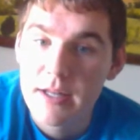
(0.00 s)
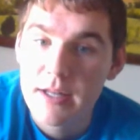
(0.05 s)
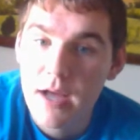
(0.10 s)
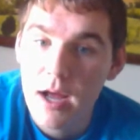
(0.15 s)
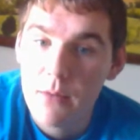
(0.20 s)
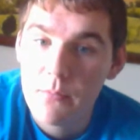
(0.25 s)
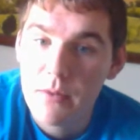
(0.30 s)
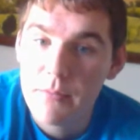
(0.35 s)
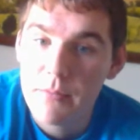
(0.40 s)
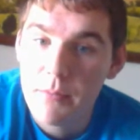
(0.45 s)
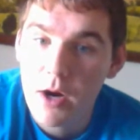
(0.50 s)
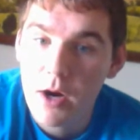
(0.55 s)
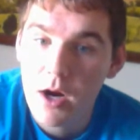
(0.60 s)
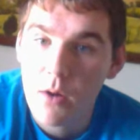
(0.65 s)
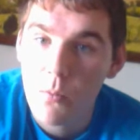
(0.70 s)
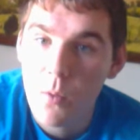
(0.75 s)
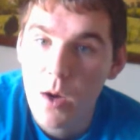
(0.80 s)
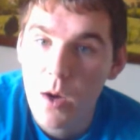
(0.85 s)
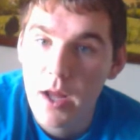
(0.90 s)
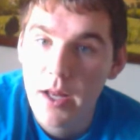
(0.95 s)
done with
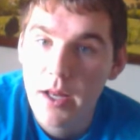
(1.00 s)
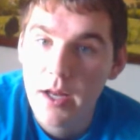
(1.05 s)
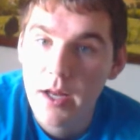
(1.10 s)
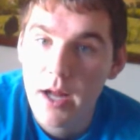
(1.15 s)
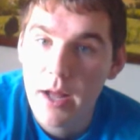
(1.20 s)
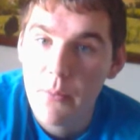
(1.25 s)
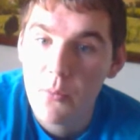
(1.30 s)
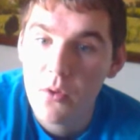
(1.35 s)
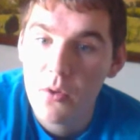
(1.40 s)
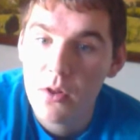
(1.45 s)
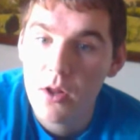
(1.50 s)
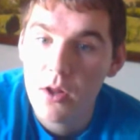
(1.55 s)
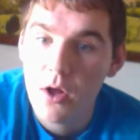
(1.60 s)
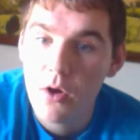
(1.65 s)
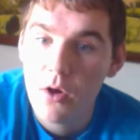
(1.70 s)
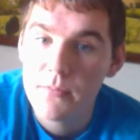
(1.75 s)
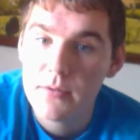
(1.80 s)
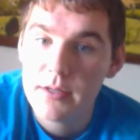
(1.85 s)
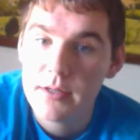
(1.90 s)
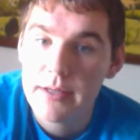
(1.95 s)
part 1, and I will
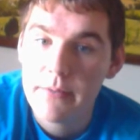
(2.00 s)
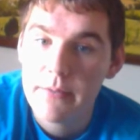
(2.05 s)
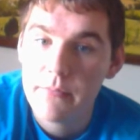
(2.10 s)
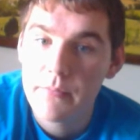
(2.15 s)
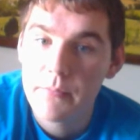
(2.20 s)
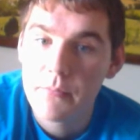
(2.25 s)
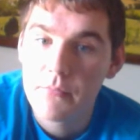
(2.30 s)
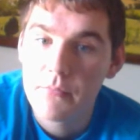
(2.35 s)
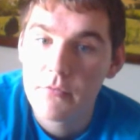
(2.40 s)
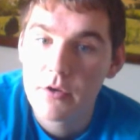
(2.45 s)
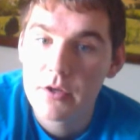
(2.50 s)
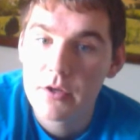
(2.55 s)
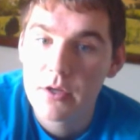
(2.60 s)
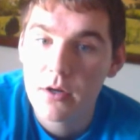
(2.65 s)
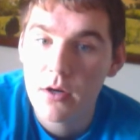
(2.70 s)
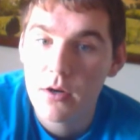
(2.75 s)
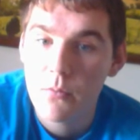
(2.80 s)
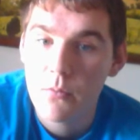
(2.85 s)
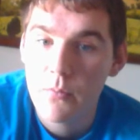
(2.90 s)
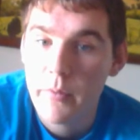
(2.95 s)
hopefully
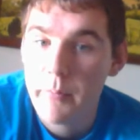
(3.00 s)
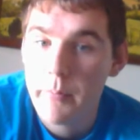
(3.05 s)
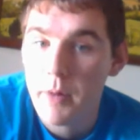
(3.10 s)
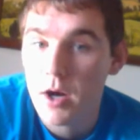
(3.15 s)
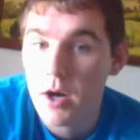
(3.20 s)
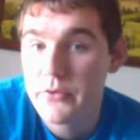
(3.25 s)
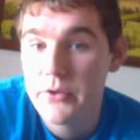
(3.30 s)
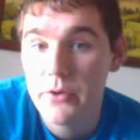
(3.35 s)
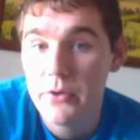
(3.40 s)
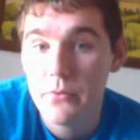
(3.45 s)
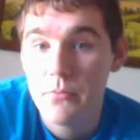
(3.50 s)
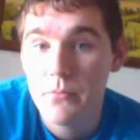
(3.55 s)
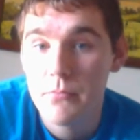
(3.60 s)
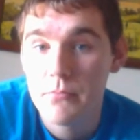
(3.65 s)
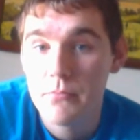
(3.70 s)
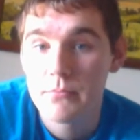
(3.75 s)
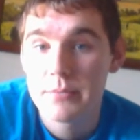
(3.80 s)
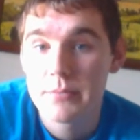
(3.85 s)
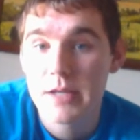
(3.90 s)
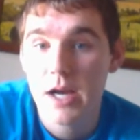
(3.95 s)
return with part 2.
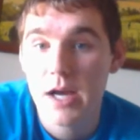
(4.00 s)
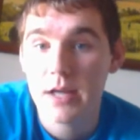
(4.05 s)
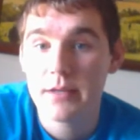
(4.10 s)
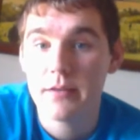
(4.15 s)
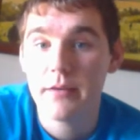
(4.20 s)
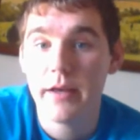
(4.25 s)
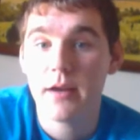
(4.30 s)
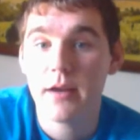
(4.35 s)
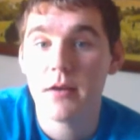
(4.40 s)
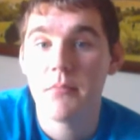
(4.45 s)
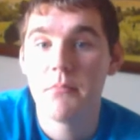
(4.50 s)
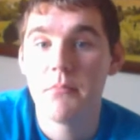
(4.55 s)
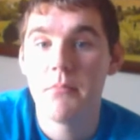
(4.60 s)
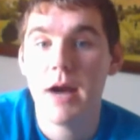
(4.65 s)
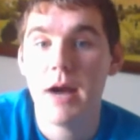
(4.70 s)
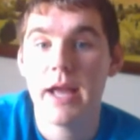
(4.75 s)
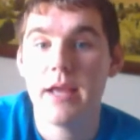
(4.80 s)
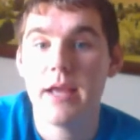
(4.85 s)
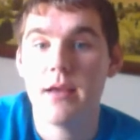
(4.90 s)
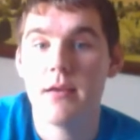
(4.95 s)
Talk to you later.
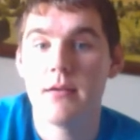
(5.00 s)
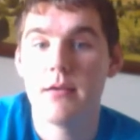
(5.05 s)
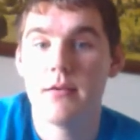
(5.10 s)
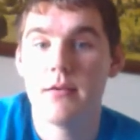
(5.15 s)
Bye.